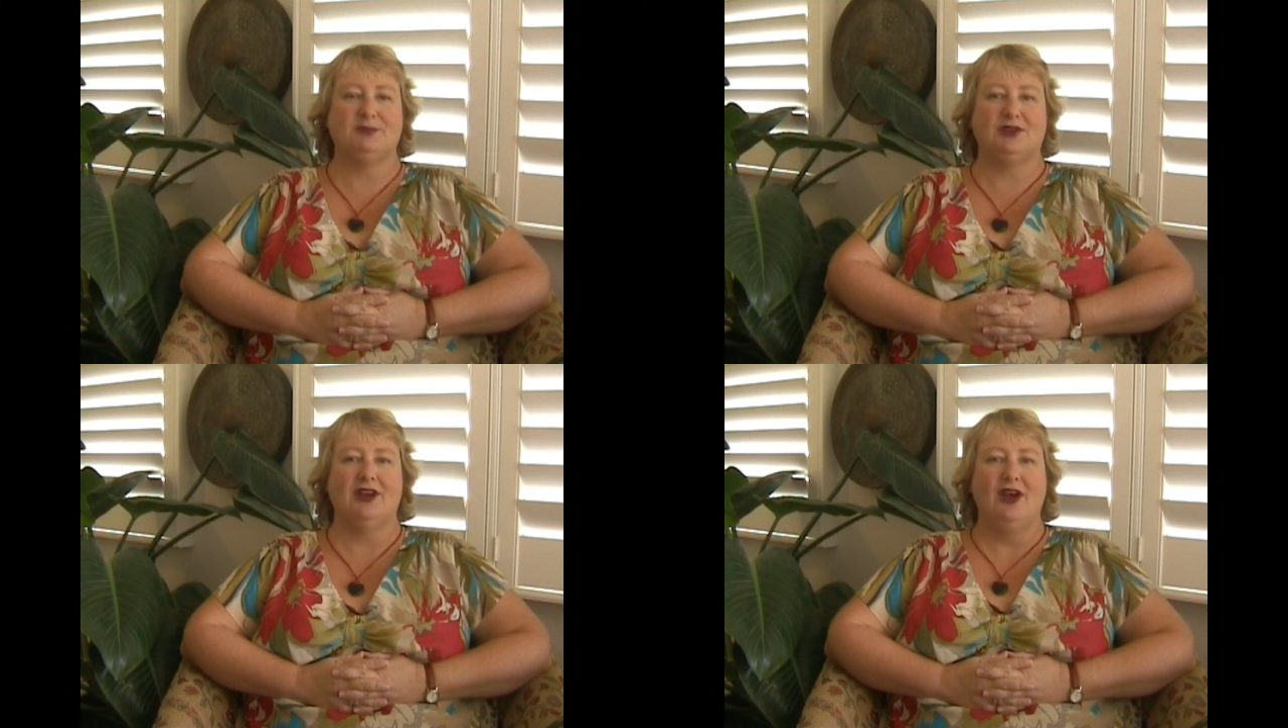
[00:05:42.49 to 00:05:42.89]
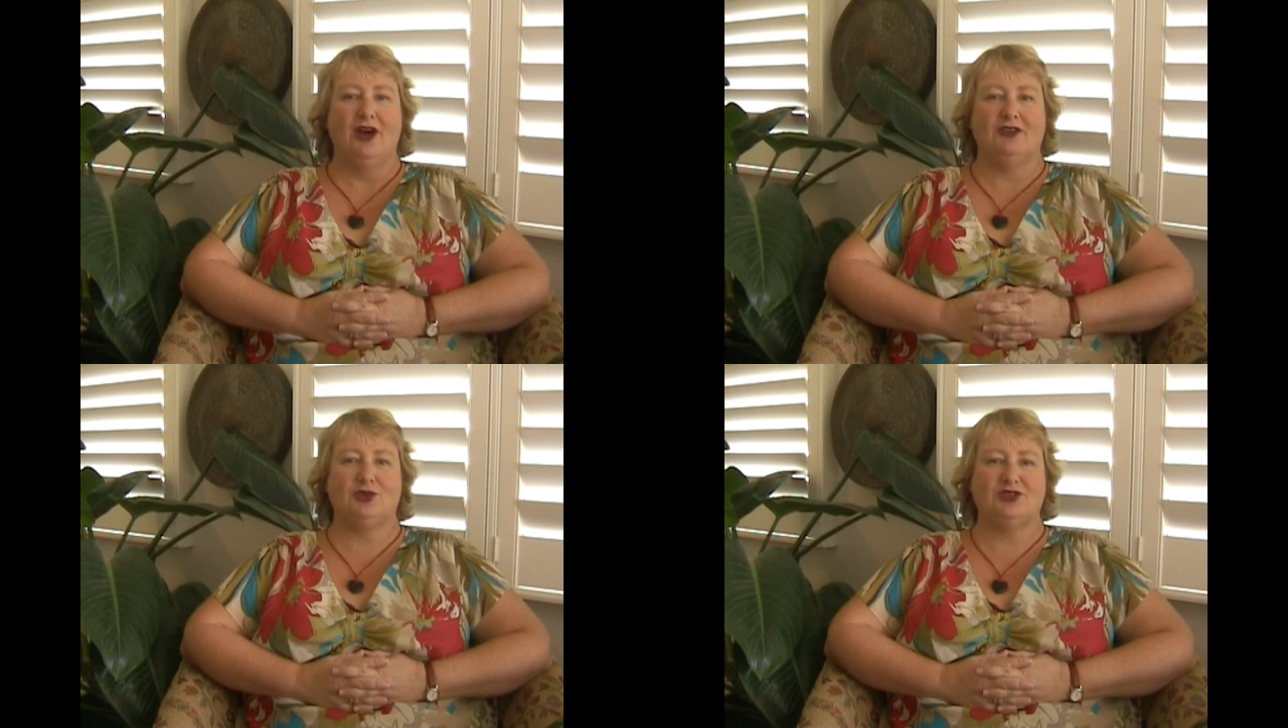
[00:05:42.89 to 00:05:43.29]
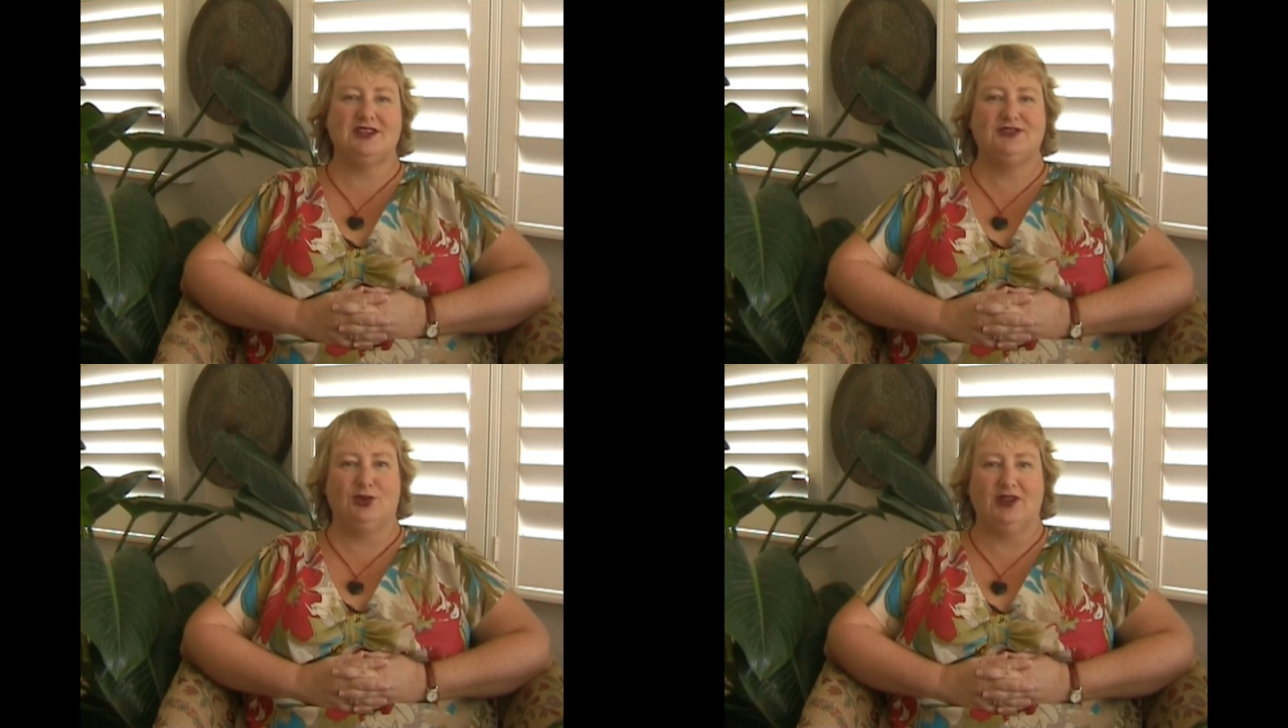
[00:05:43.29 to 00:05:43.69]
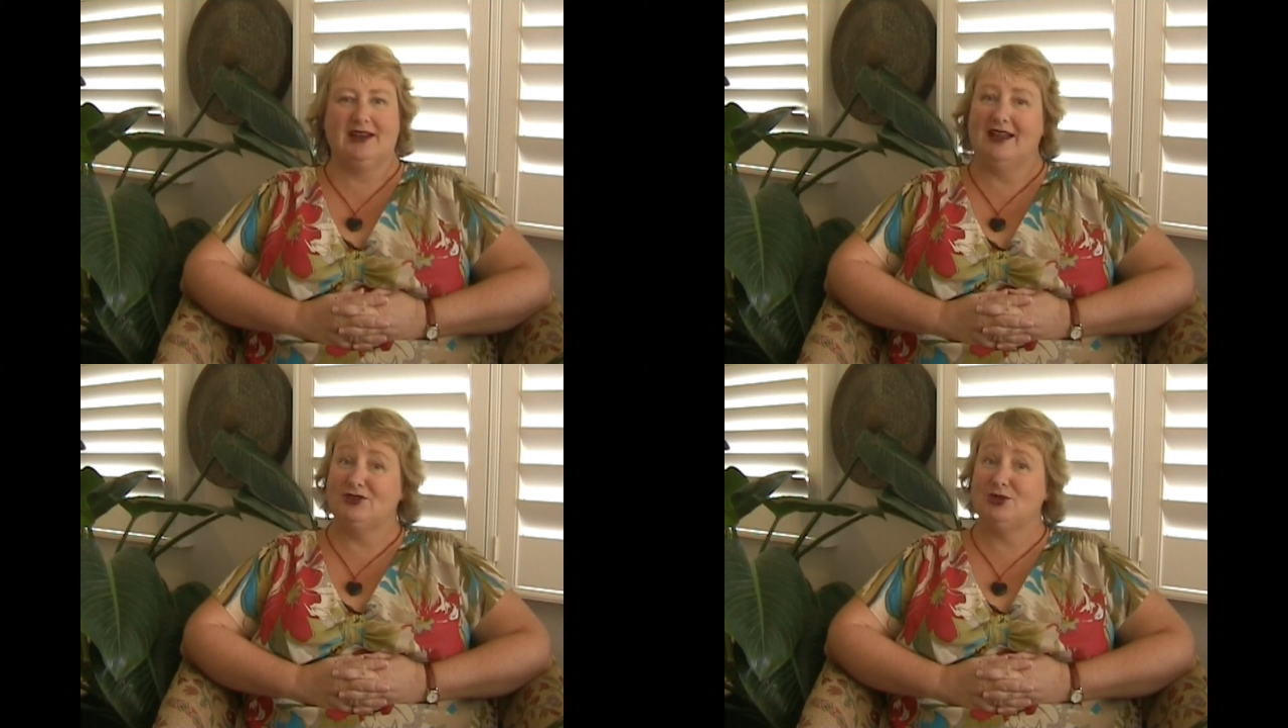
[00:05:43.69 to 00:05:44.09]
But of course, he's falling in
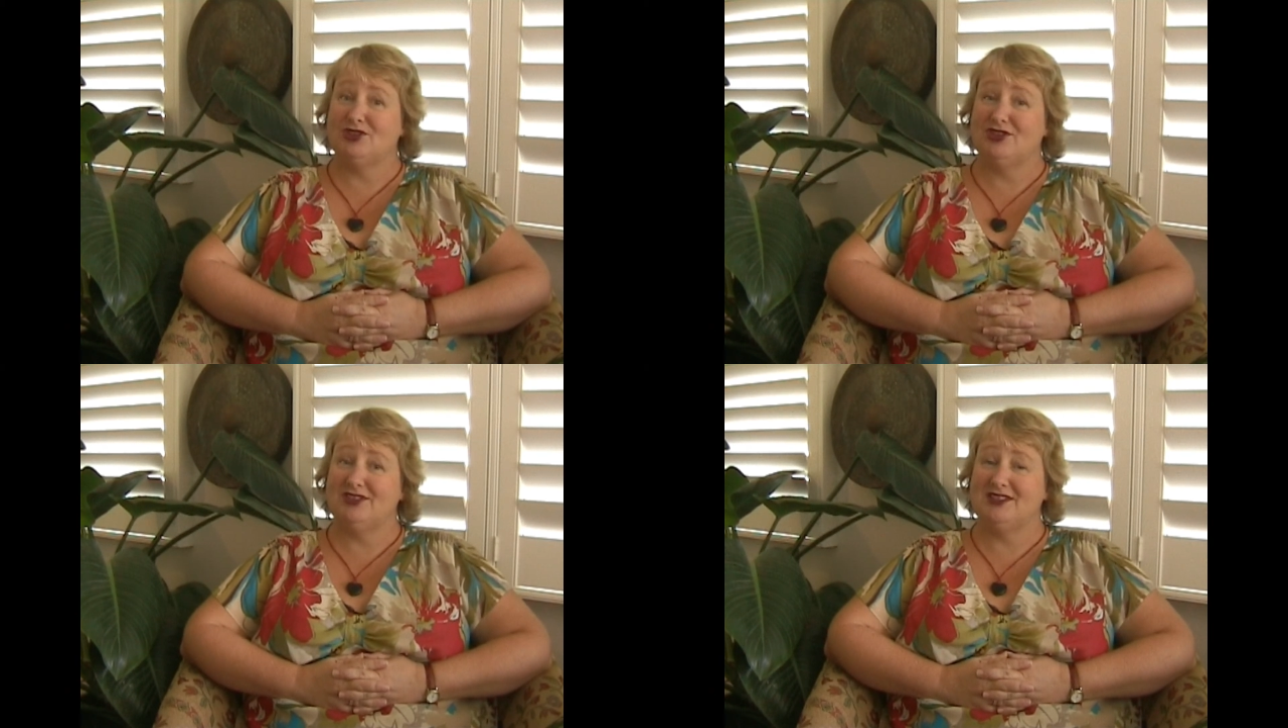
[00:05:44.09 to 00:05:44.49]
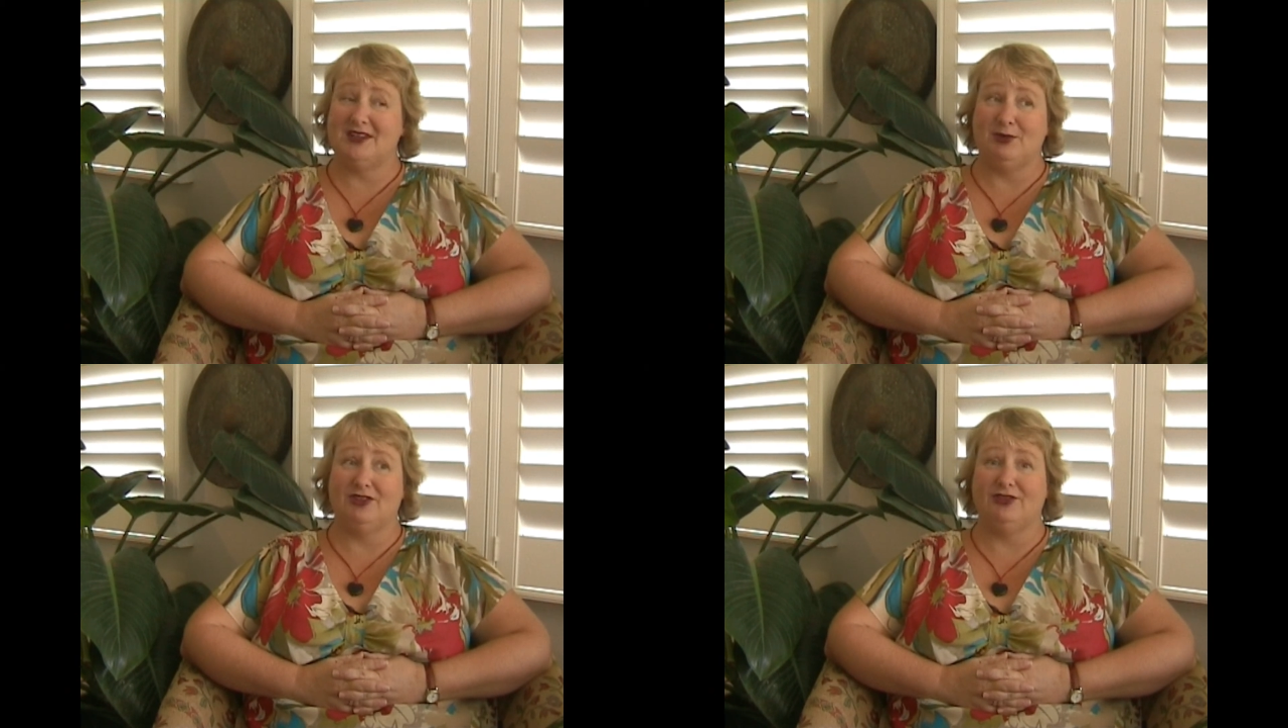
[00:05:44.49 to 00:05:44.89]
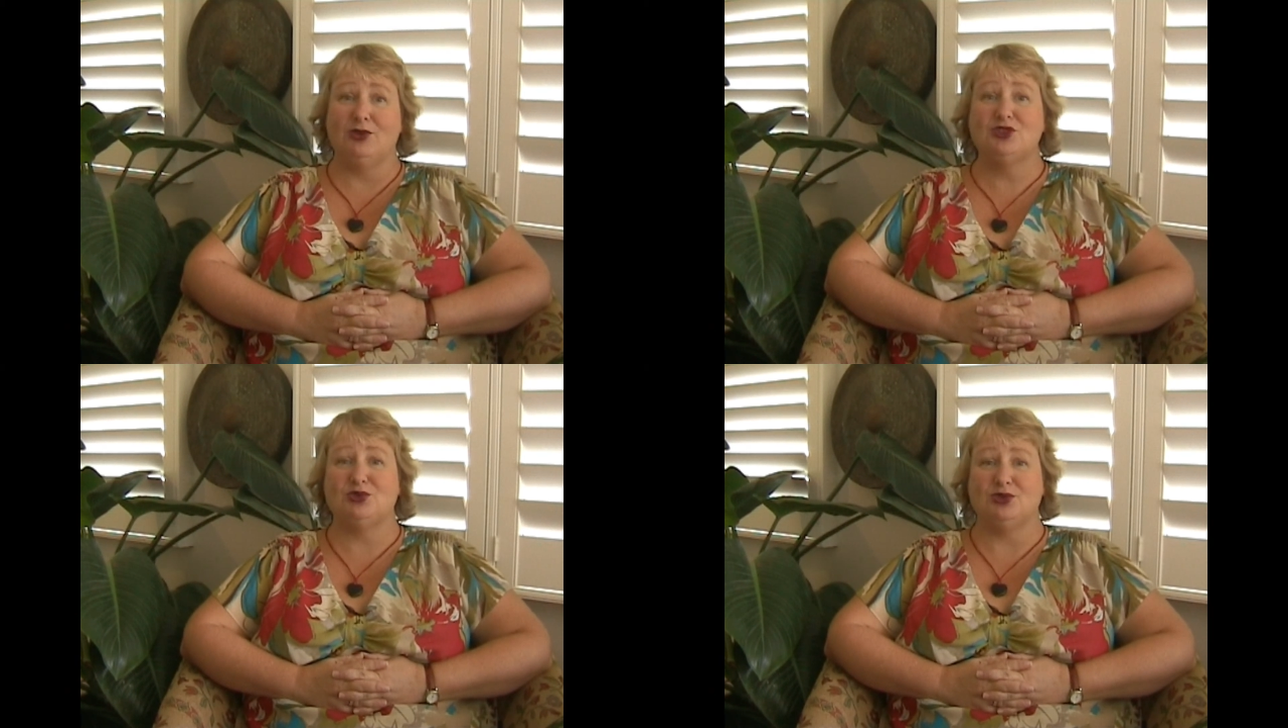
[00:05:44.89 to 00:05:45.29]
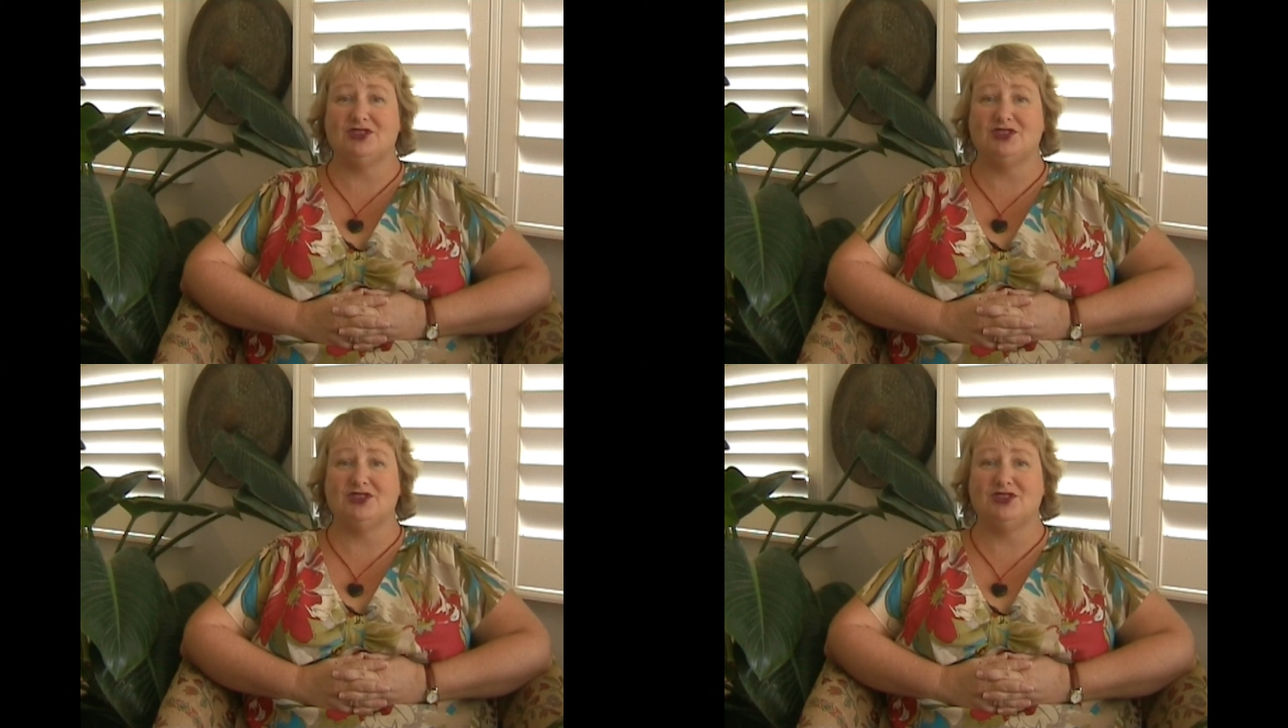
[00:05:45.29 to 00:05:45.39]
love to a certain extent with a falsehood,